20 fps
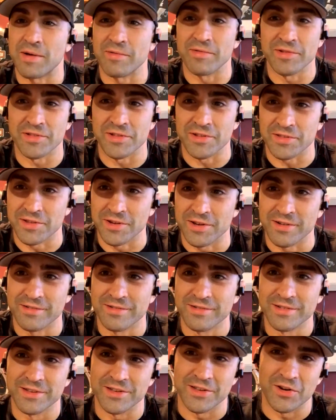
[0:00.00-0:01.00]
You can't teach them
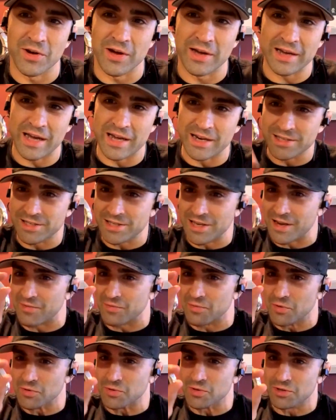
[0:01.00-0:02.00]
everything though. I got
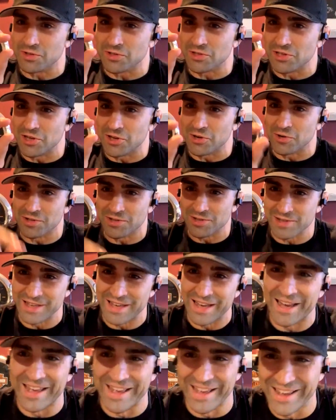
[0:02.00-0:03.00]
to save those little secrets.